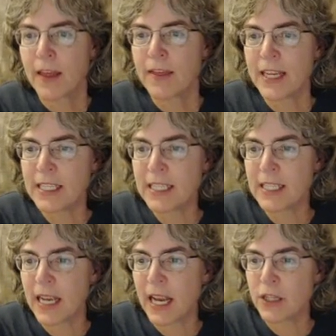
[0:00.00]
this
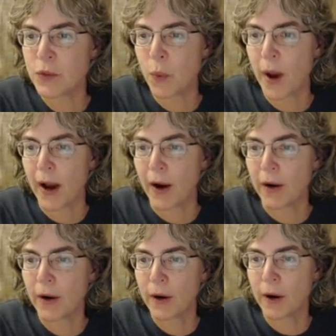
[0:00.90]
is where
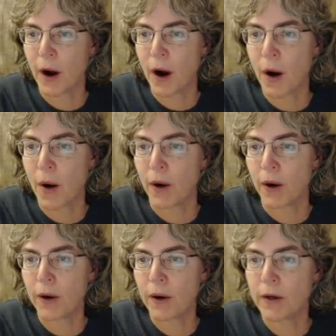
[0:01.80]

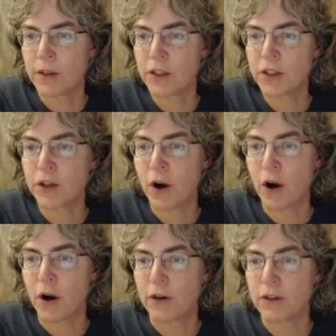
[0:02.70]
our
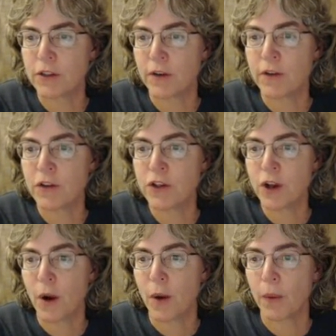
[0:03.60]
stars of the
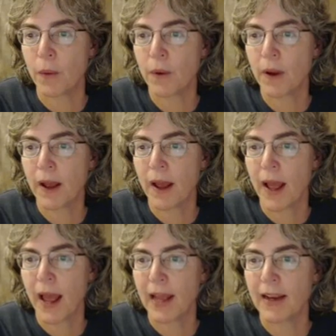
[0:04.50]
show
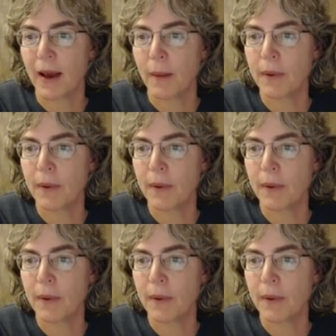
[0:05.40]
end up,